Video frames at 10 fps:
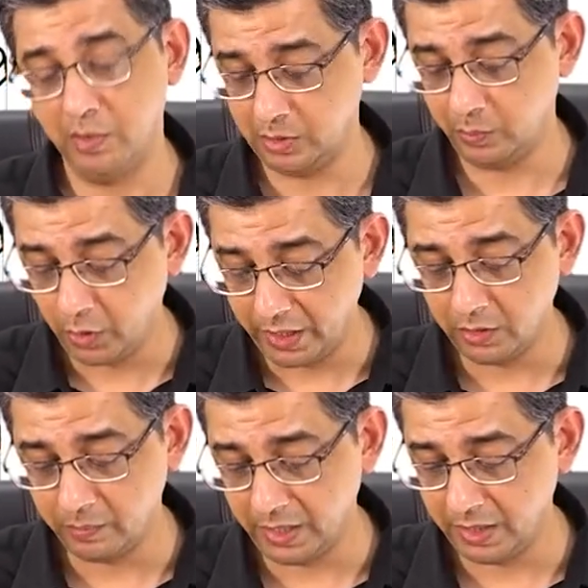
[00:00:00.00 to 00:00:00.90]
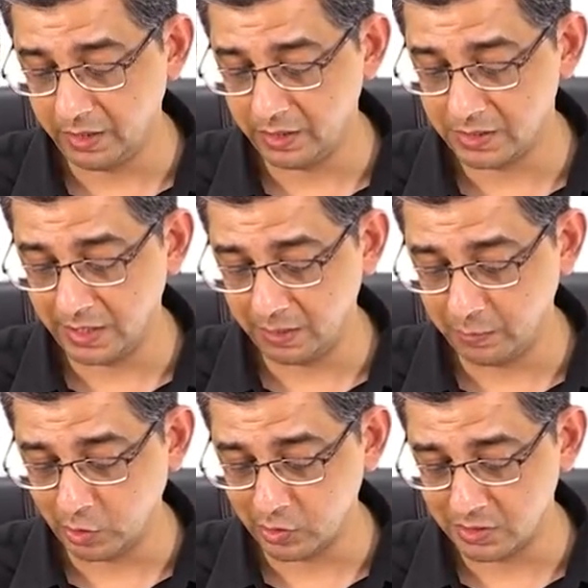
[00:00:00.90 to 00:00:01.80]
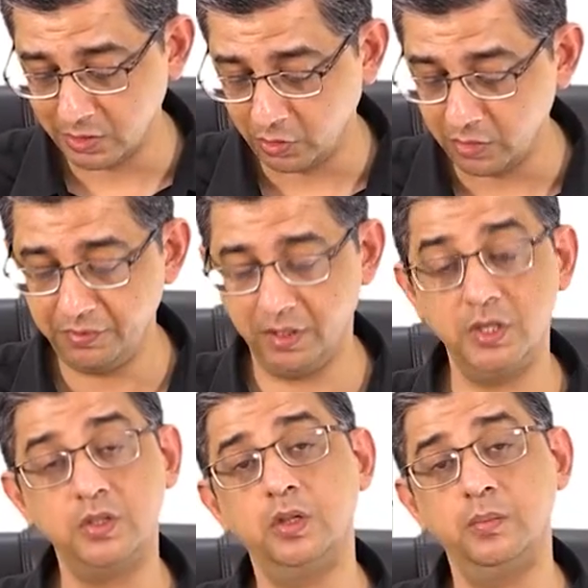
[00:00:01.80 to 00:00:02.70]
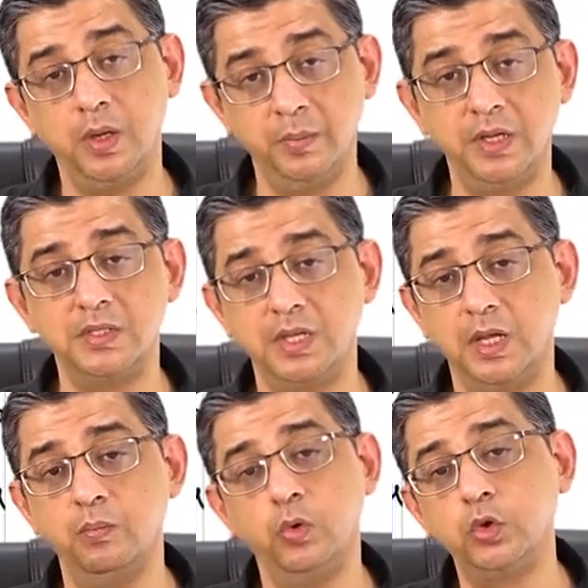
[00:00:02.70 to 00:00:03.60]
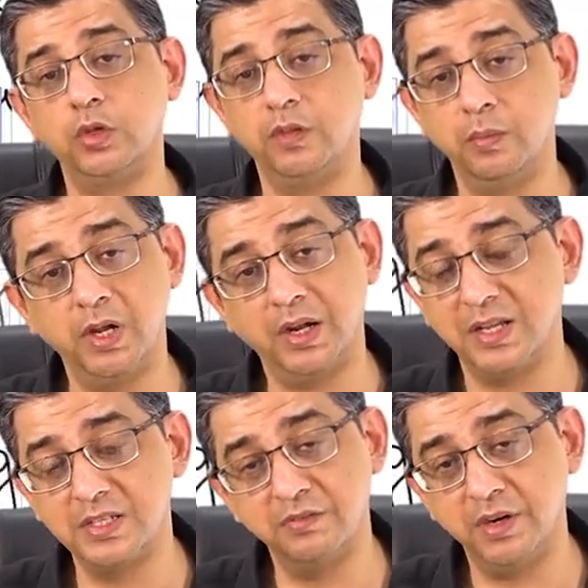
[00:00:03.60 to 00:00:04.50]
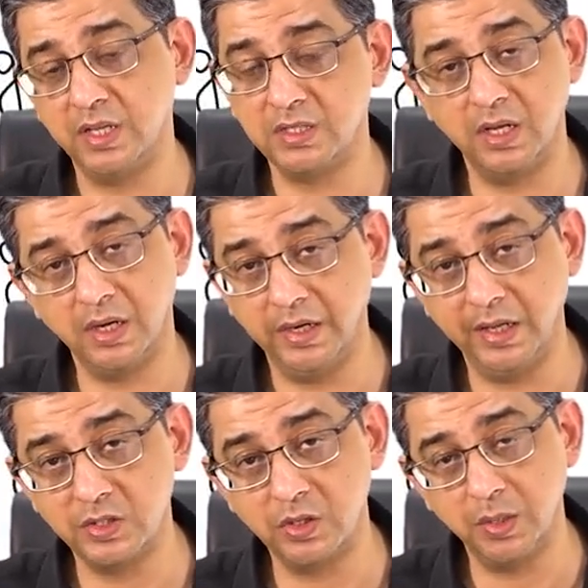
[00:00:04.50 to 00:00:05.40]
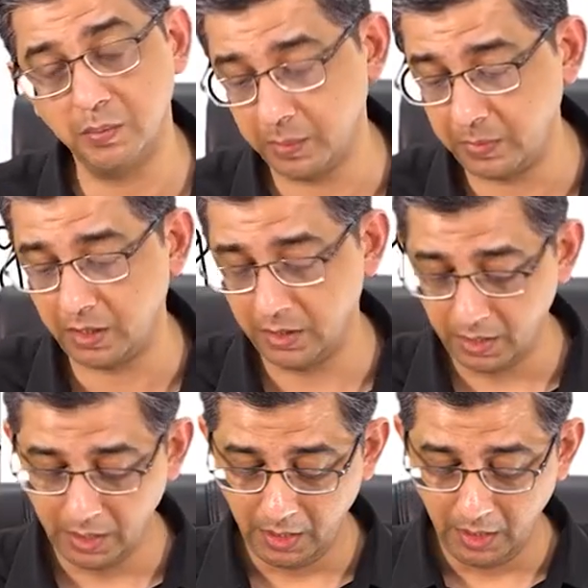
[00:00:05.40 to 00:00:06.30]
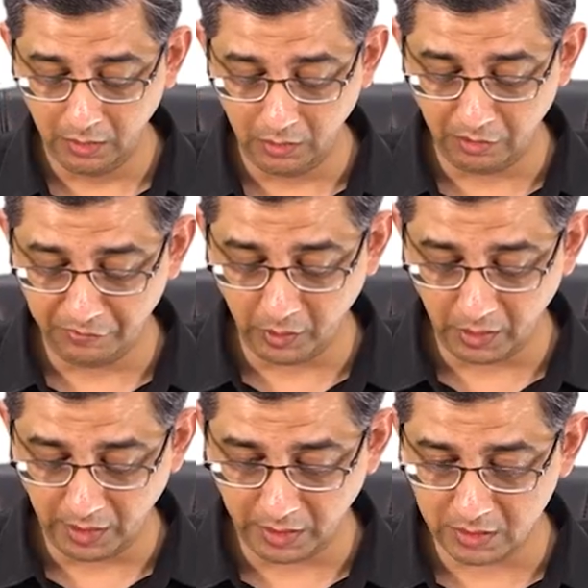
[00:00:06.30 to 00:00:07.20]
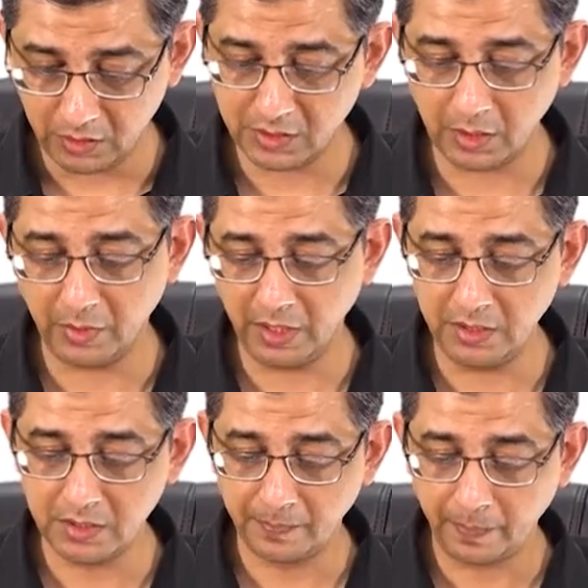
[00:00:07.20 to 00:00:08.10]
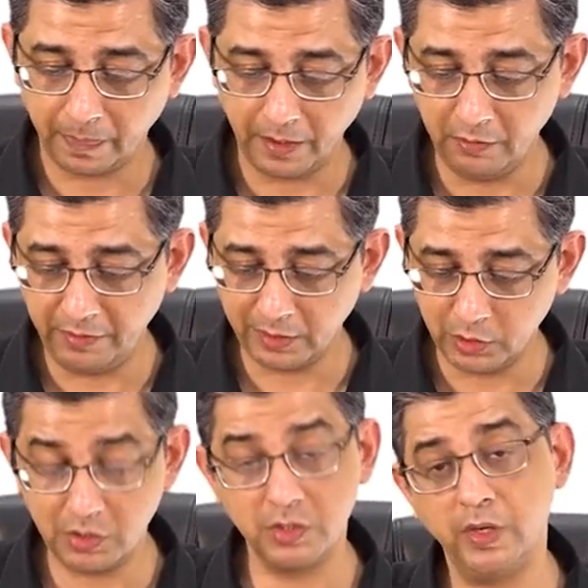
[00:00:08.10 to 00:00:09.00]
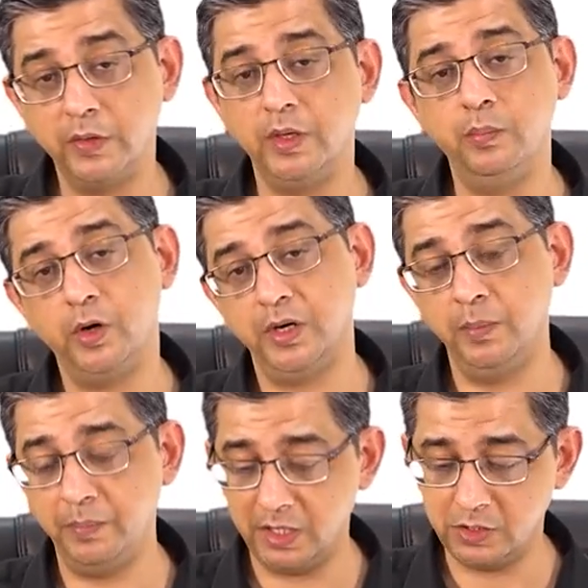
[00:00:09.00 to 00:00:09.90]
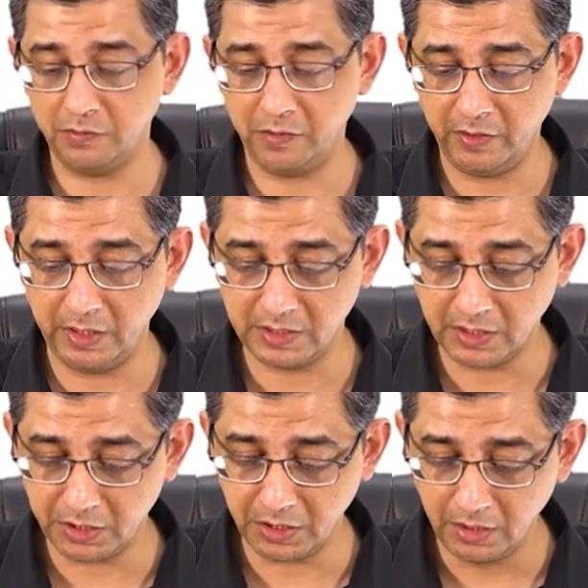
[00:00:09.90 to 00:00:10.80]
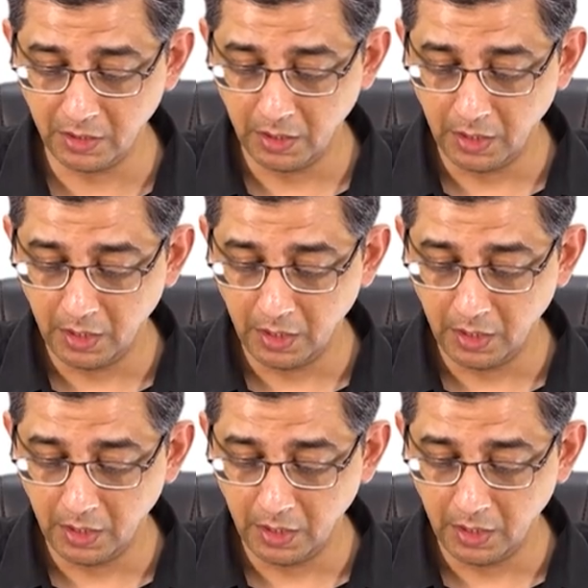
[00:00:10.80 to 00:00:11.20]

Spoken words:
But the point of mine is that because the configuration of the murmur is same, both of them are classified as early diastolic murmur. Therefore, let us now summarize. In fact, this is one of the important parts of our discussion.